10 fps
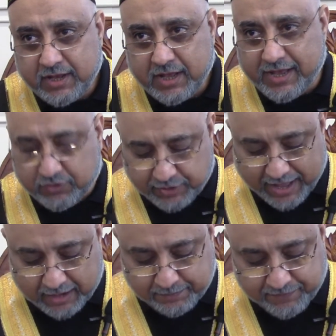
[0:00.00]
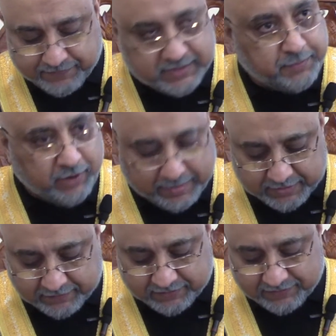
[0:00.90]
he could help, the prime
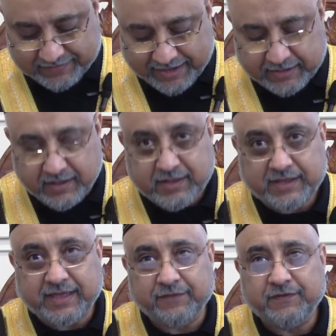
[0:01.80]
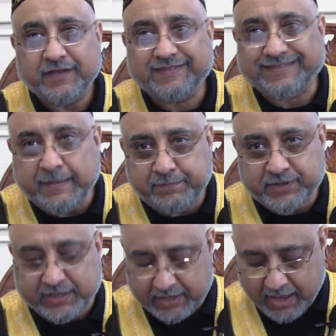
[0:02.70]
minister said, give
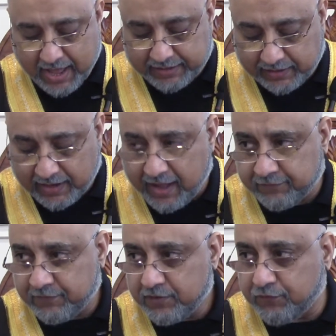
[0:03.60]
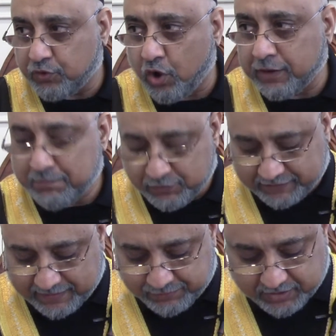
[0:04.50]
sympathy and love for all
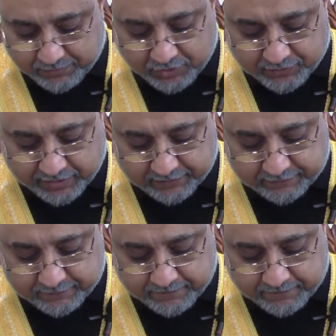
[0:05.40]
Muslim communities.